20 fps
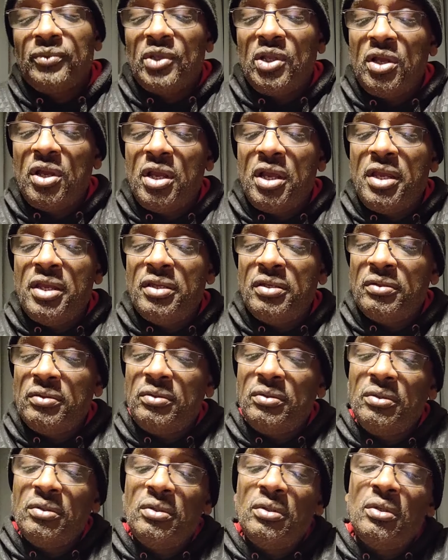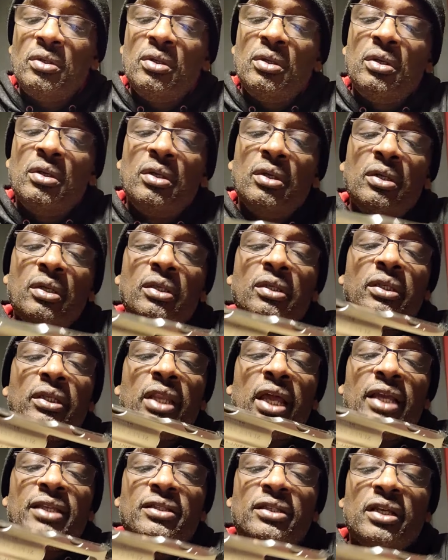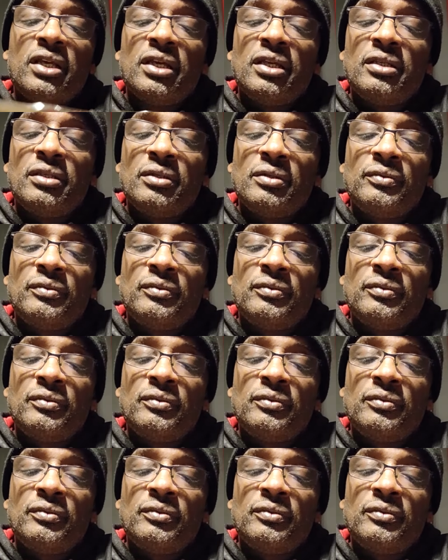All right. Nice gun.